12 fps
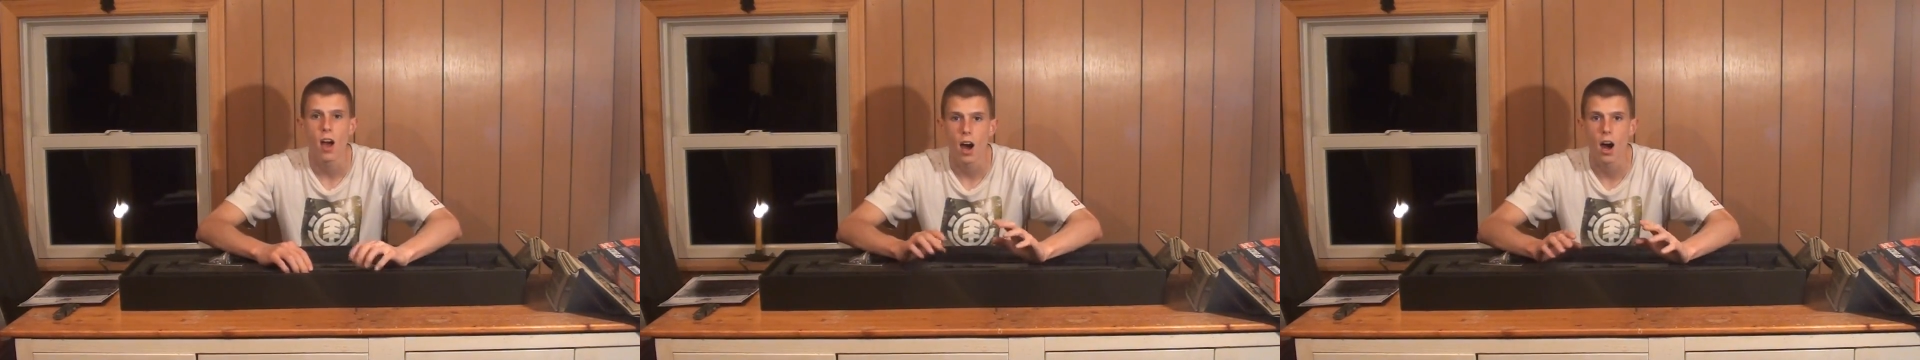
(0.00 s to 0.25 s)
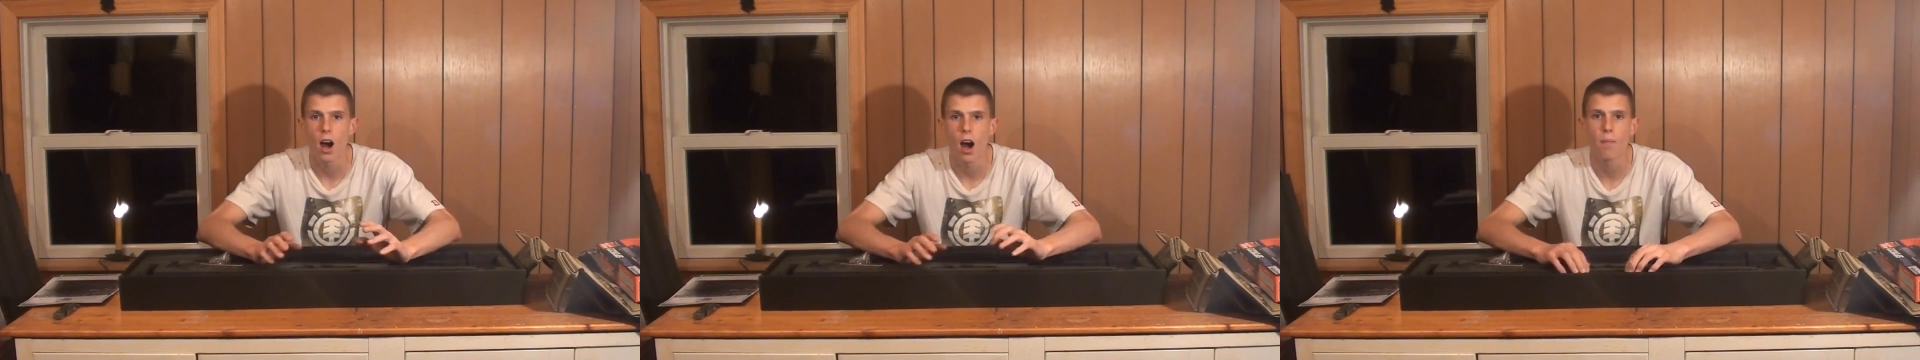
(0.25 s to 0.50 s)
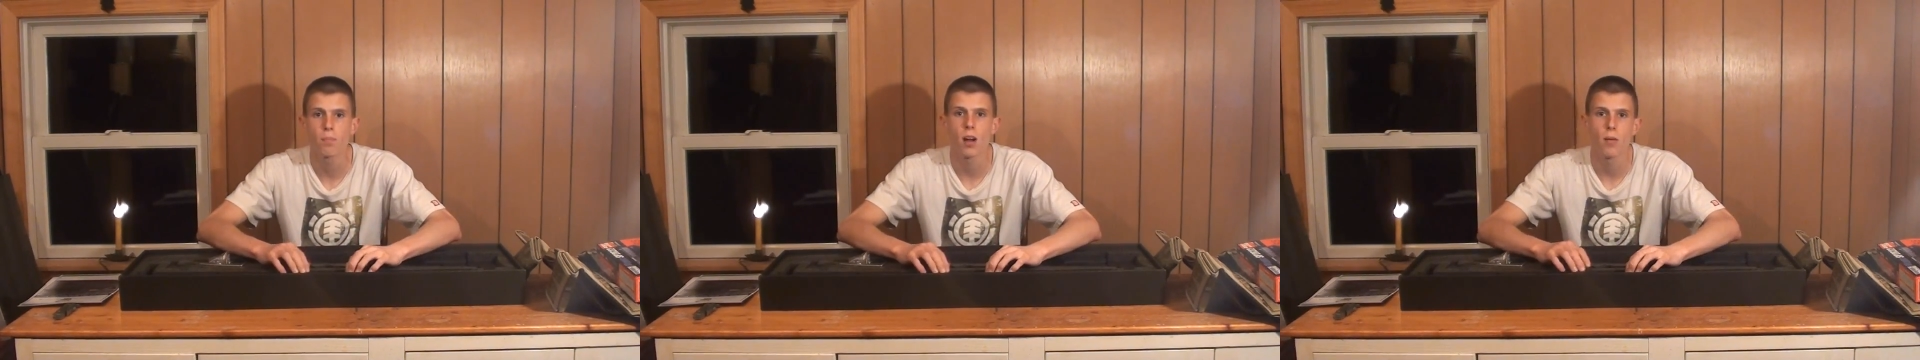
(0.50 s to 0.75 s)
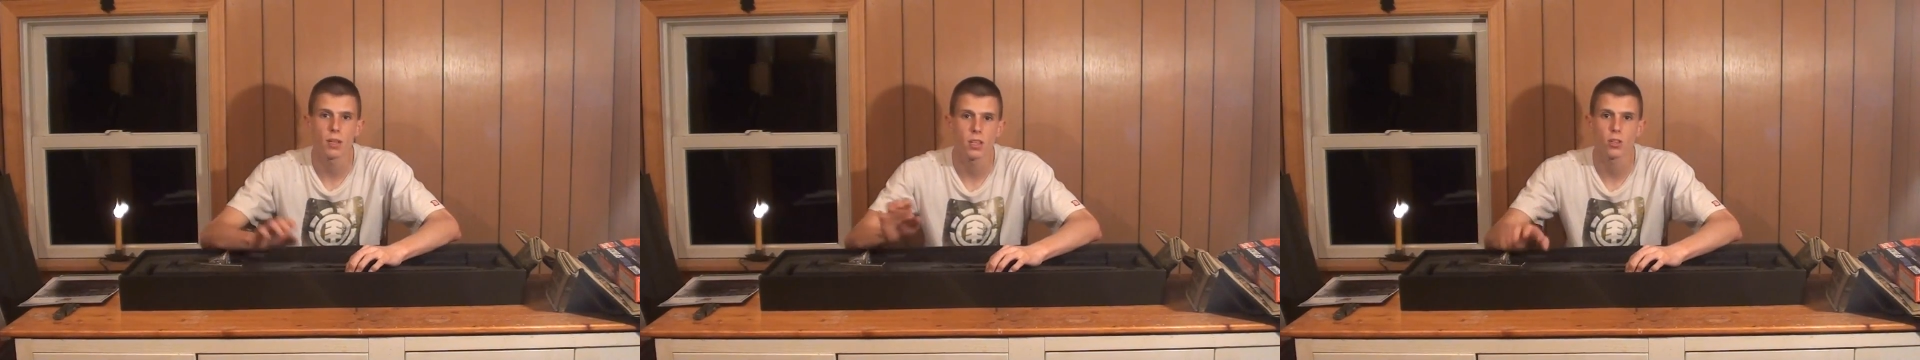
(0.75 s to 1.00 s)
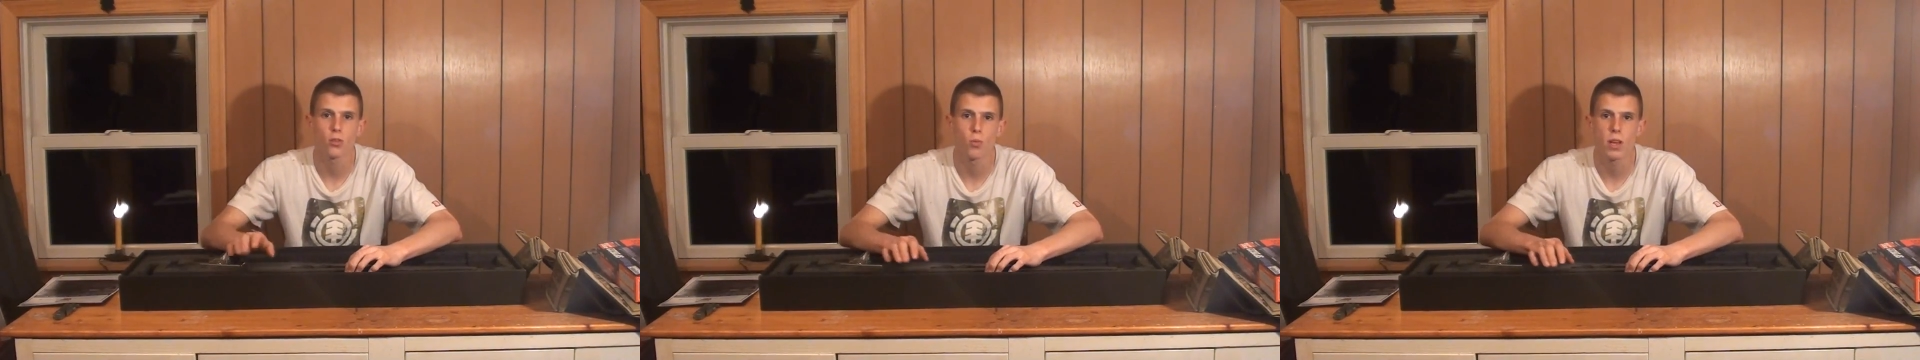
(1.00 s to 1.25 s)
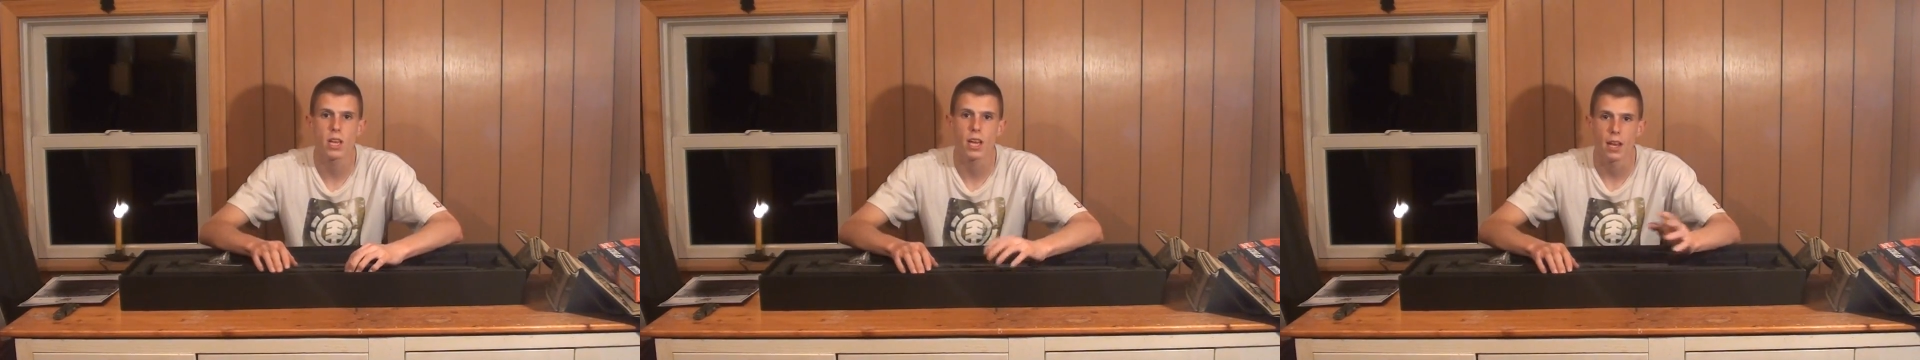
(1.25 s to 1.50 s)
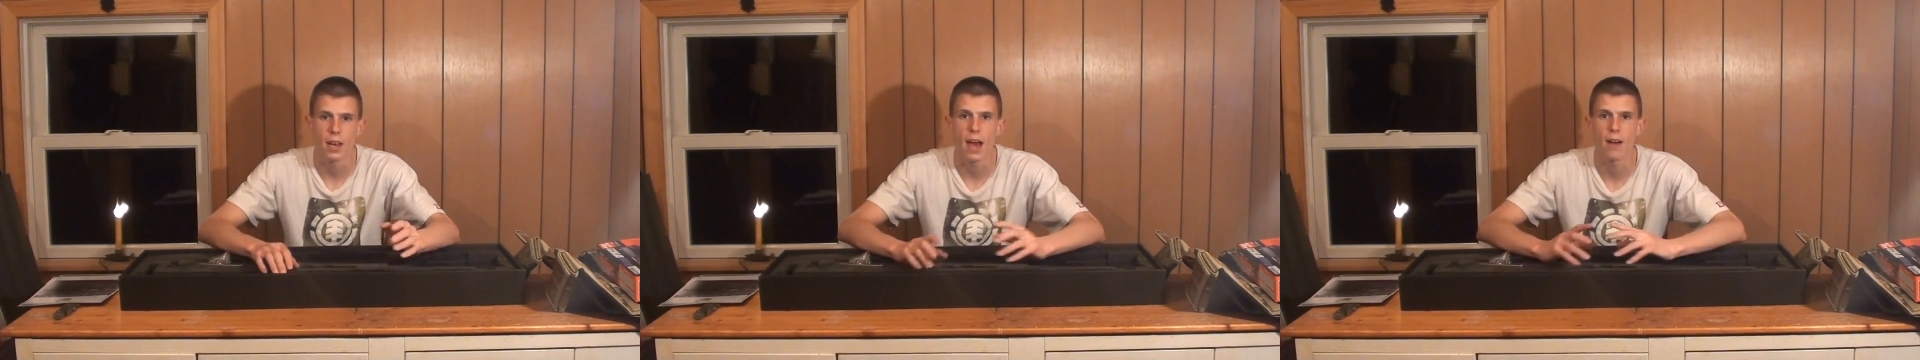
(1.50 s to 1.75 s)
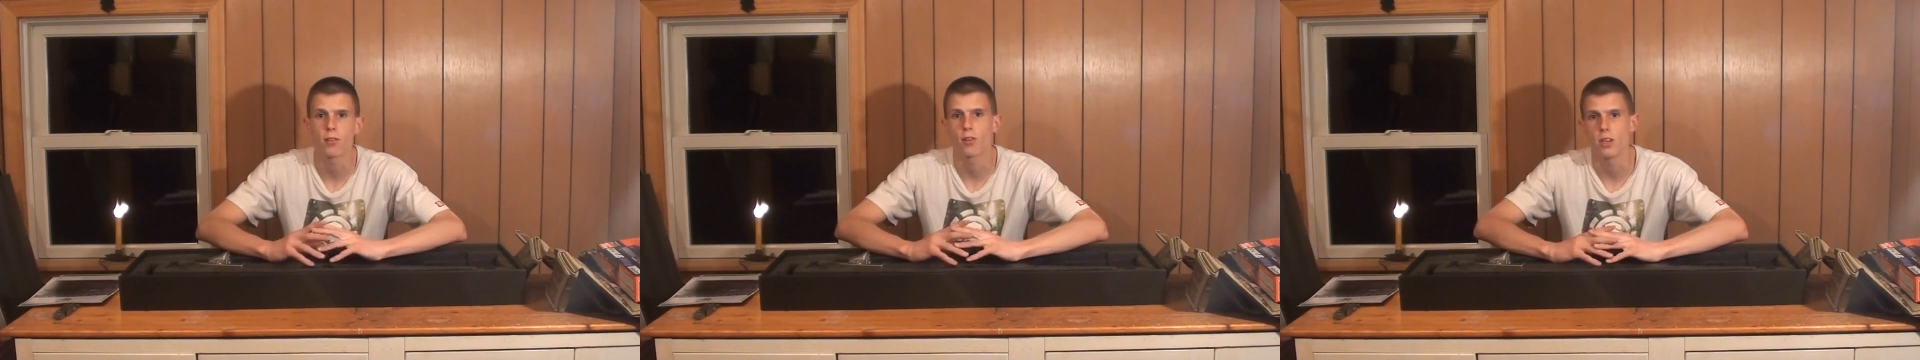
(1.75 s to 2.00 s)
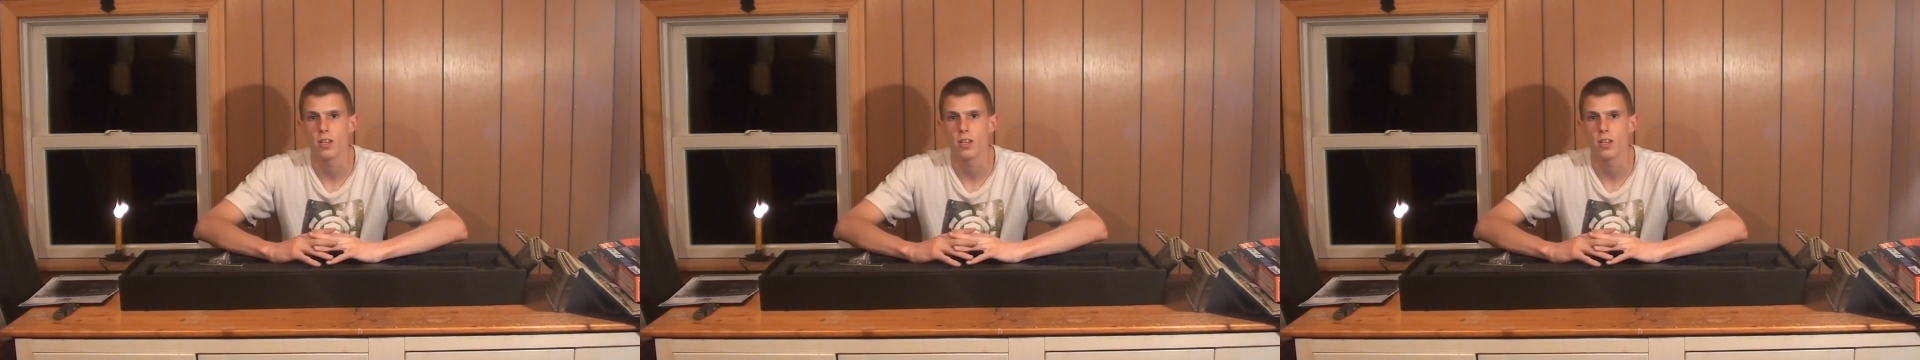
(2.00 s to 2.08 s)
upcoming this week and after